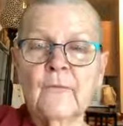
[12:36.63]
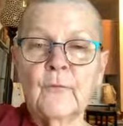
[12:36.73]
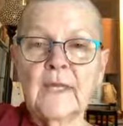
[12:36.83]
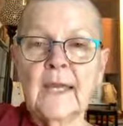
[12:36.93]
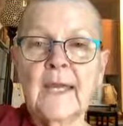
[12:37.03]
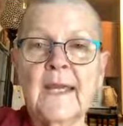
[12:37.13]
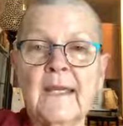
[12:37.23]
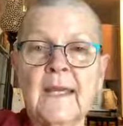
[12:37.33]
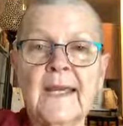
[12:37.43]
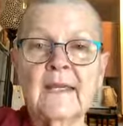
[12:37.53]
if we
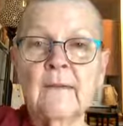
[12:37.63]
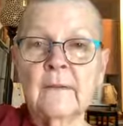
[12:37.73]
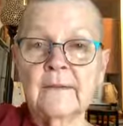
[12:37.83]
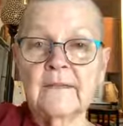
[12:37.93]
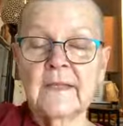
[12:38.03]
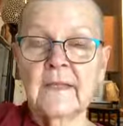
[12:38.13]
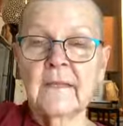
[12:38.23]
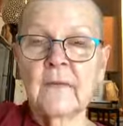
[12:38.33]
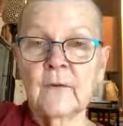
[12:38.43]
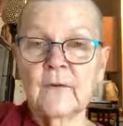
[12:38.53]
can't handle
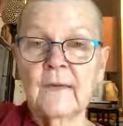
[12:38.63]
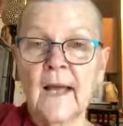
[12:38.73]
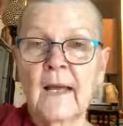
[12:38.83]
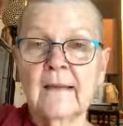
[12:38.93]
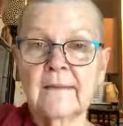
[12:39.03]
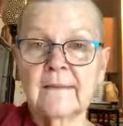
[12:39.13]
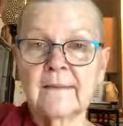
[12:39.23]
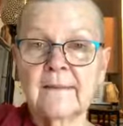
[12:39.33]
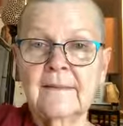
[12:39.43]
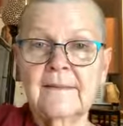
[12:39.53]
seeing those knots,
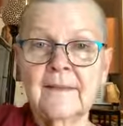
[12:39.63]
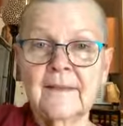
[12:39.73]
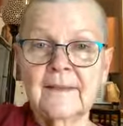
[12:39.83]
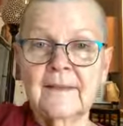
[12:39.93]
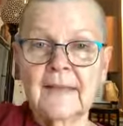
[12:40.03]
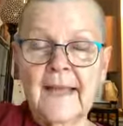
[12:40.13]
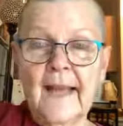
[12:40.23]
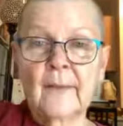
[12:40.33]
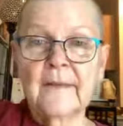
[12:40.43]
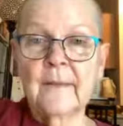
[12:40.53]

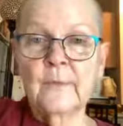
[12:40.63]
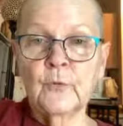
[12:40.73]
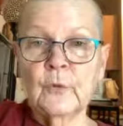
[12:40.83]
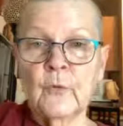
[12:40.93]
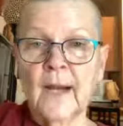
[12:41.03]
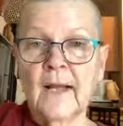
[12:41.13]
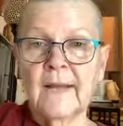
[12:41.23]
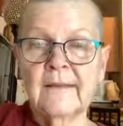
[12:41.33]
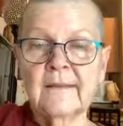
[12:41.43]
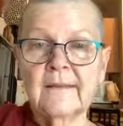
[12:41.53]
allowing them to
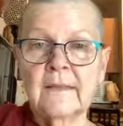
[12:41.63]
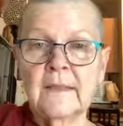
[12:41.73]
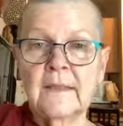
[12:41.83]
arise,